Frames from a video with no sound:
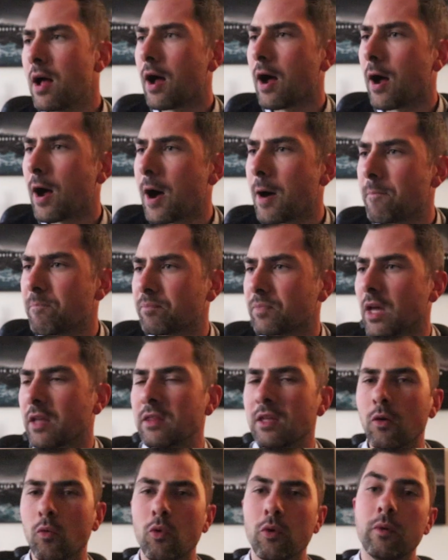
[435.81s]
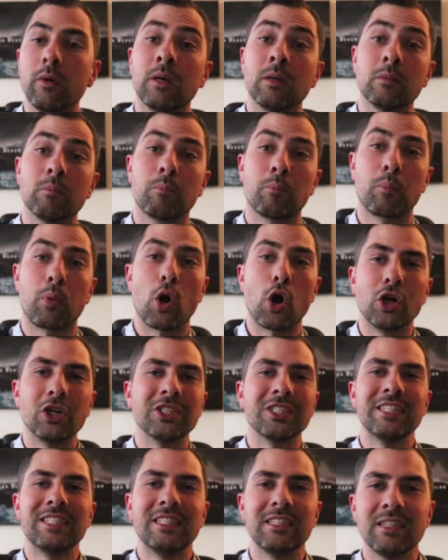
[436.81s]
I think what we can
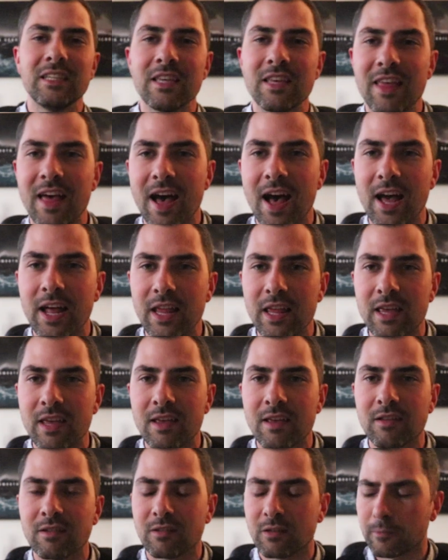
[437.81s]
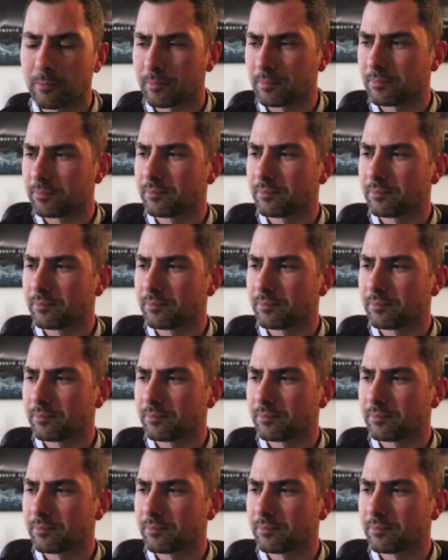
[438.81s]
partially see that is